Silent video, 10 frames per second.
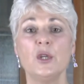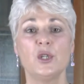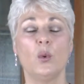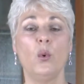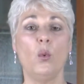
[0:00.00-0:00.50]

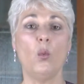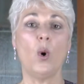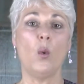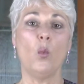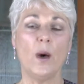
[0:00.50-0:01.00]
So
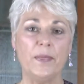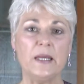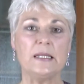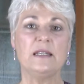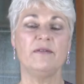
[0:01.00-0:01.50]
what
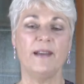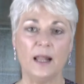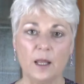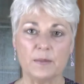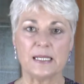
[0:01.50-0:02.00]
this
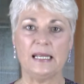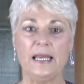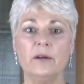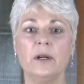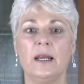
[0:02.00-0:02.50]
develops later